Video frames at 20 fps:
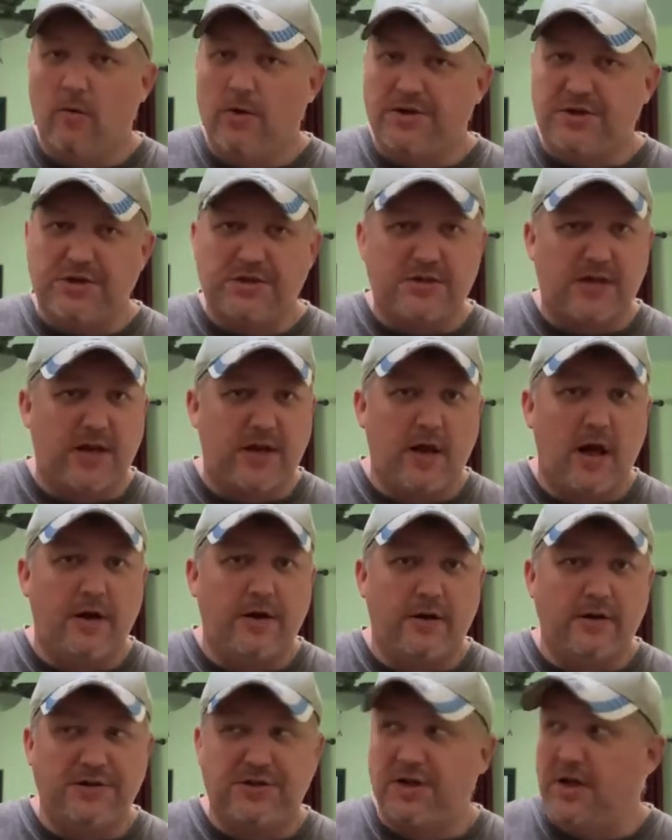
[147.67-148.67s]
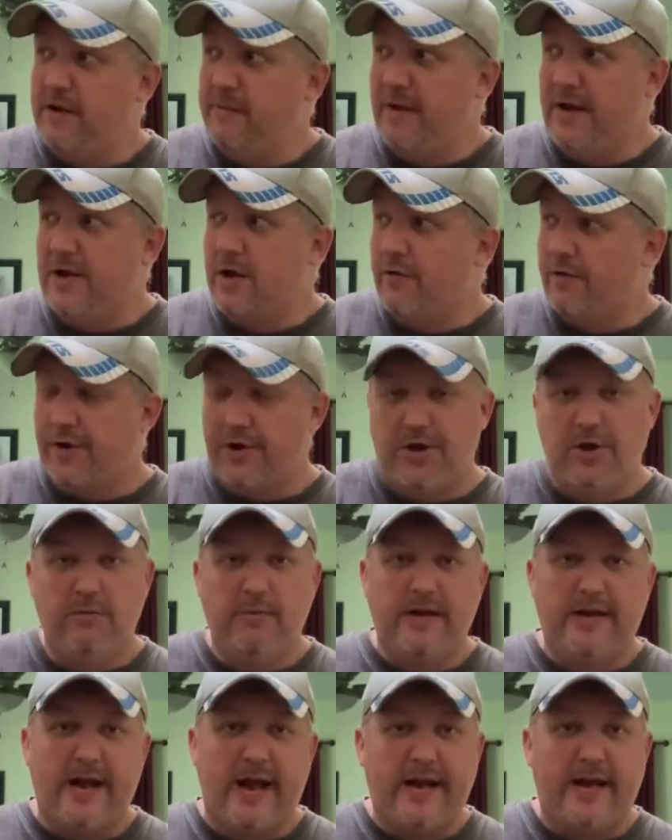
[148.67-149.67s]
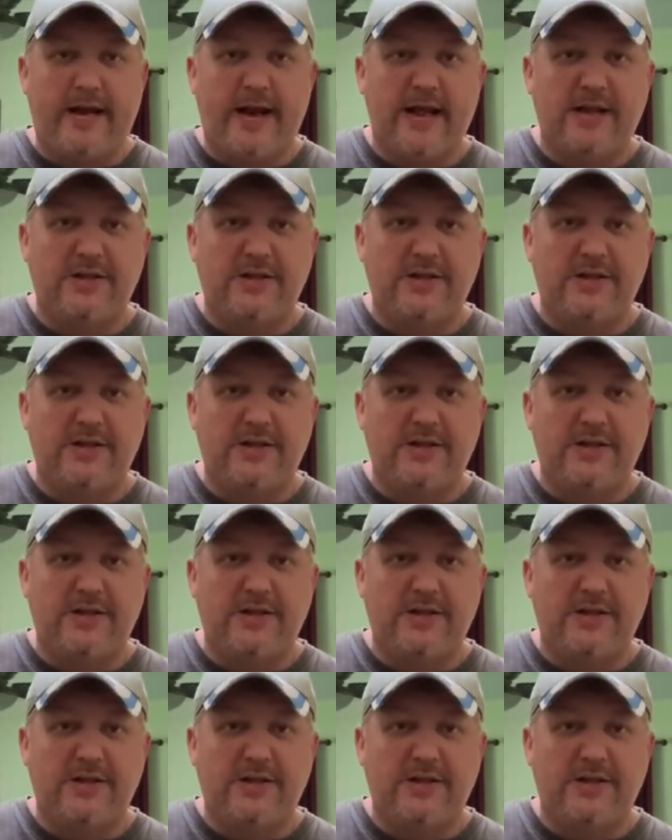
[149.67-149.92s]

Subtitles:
which is it's going to be another humid day today.